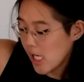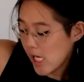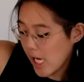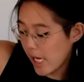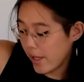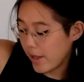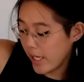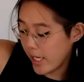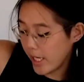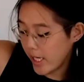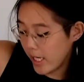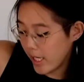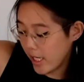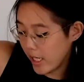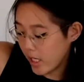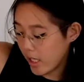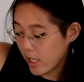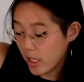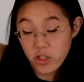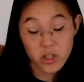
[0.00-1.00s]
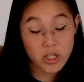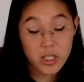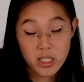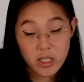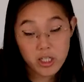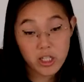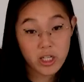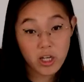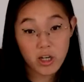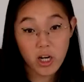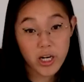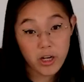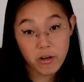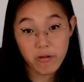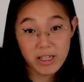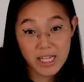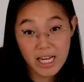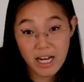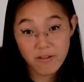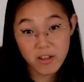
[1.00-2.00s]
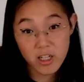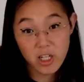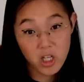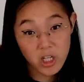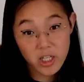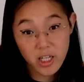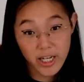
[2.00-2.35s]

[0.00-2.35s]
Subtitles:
and then just, I don't really have to look.